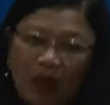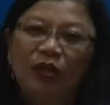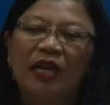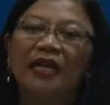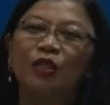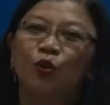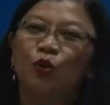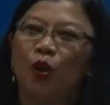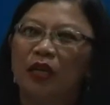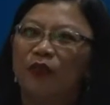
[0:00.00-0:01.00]
I would like
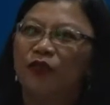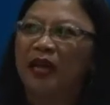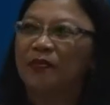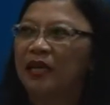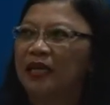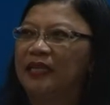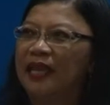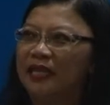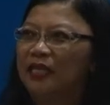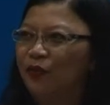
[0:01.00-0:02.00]
to qualify my
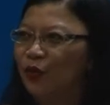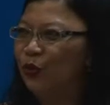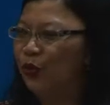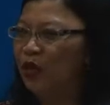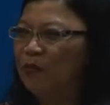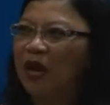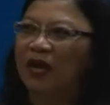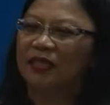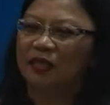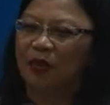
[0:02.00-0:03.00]
next few
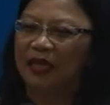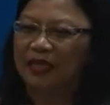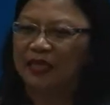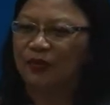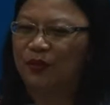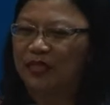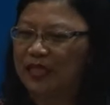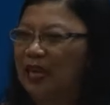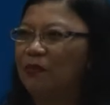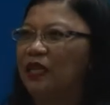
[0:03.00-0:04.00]
remarks by this
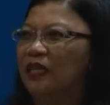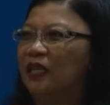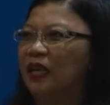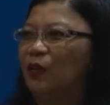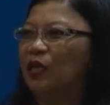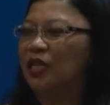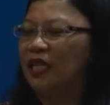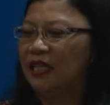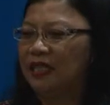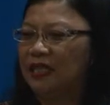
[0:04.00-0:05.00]
statement, which
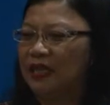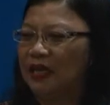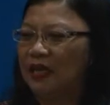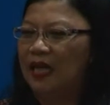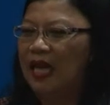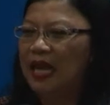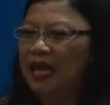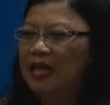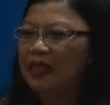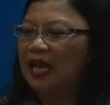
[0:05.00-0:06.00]
is uh,
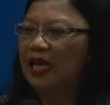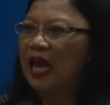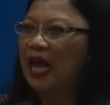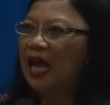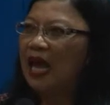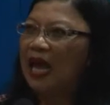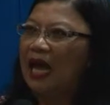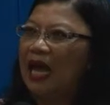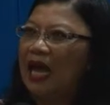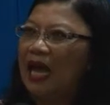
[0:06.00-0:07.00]
that
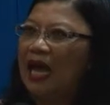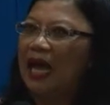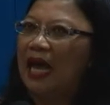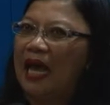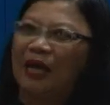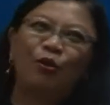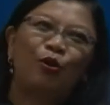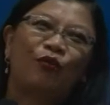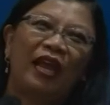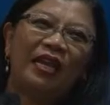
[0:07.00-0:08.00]
I don't
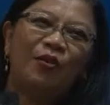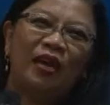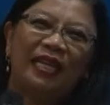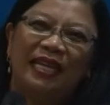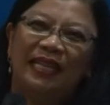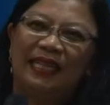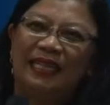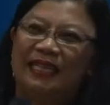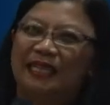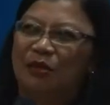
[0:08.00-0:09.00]
know of anyone in
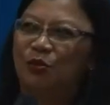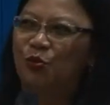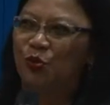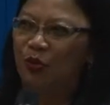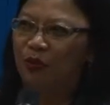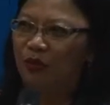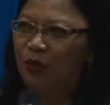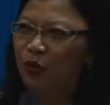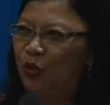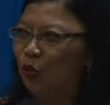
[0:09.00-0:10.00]
this room
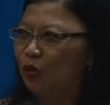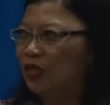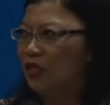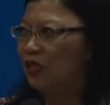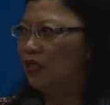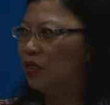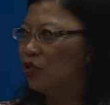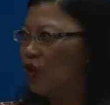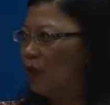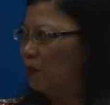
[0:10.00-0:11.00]
who knows
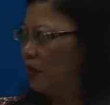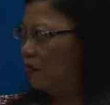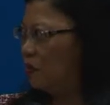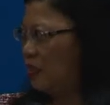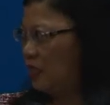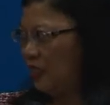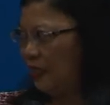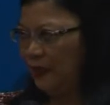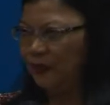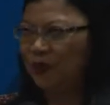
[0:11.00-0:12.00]
Trump
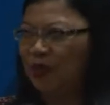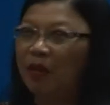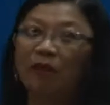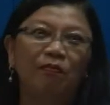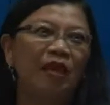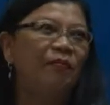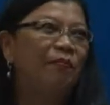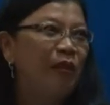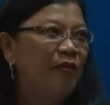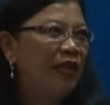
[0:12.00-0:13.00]
personally. Maybe,
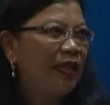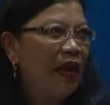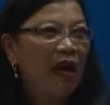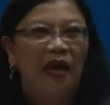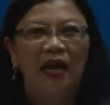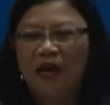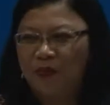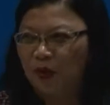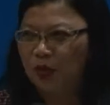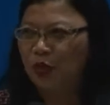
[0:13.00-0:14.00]
maybe there are.
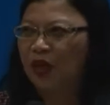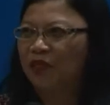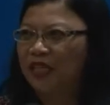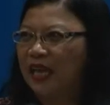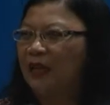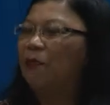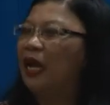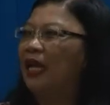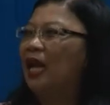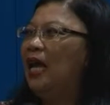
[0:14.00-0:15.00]
I'm not sure. I haven't done.
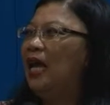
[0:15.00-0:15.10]
But